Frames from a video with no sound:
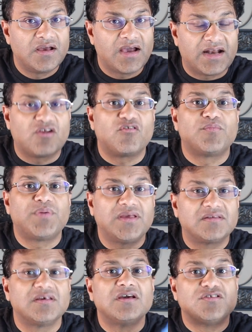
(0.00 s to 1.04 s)
and I
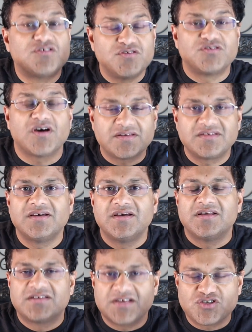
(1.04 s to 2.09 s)
repeat, do not
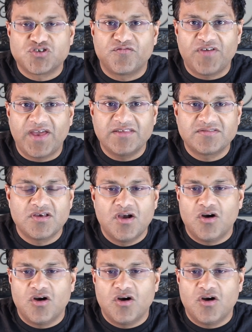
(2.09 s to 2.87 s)
touch your face,